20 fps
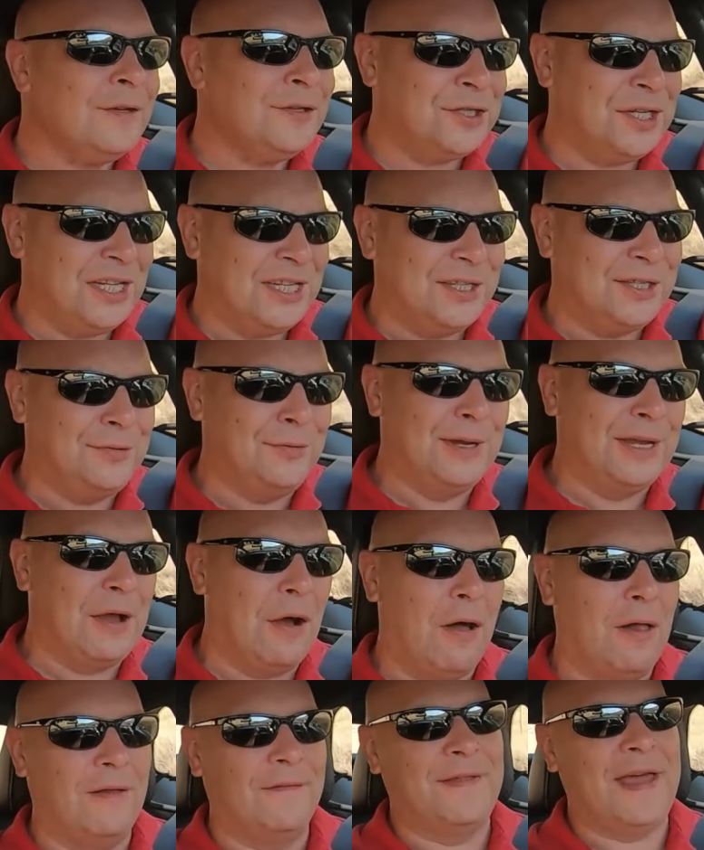she's doing
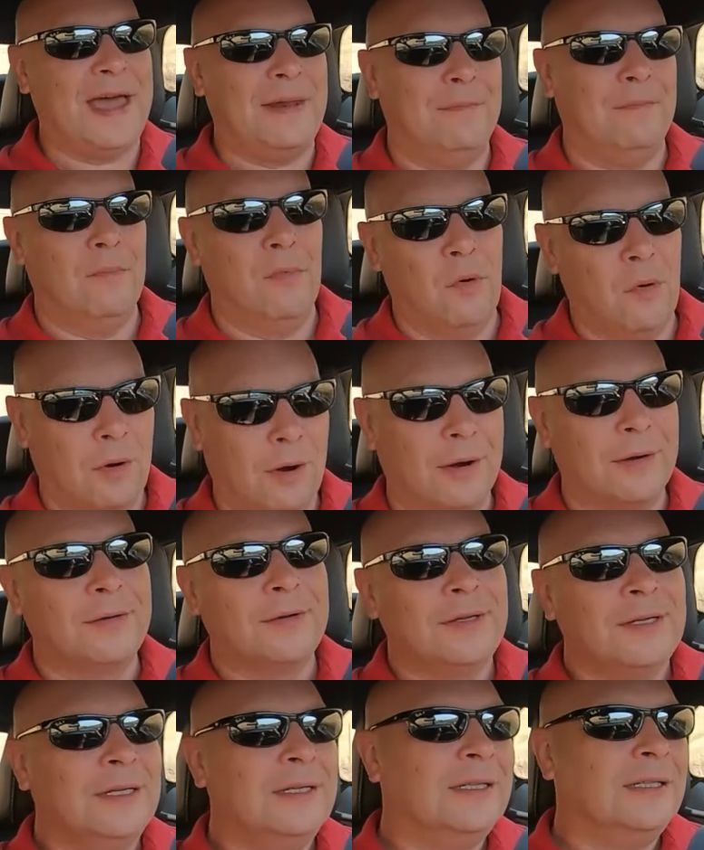all of that more.
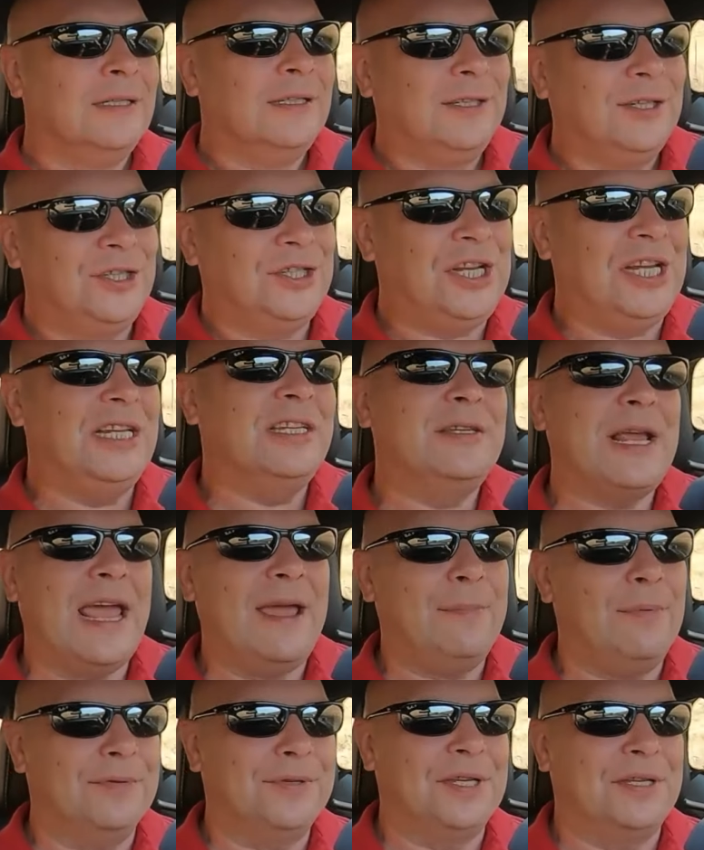She's
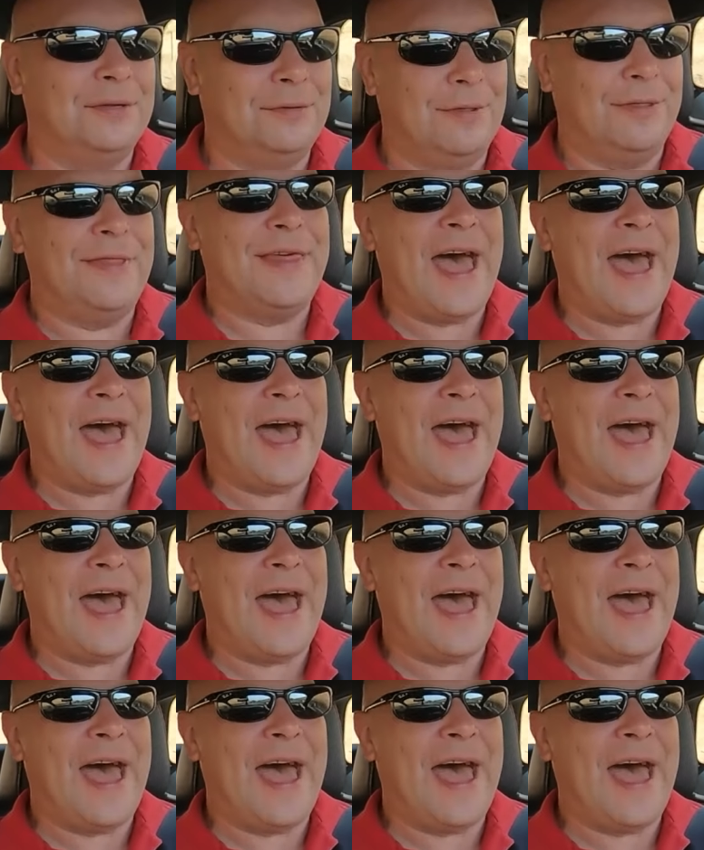able to do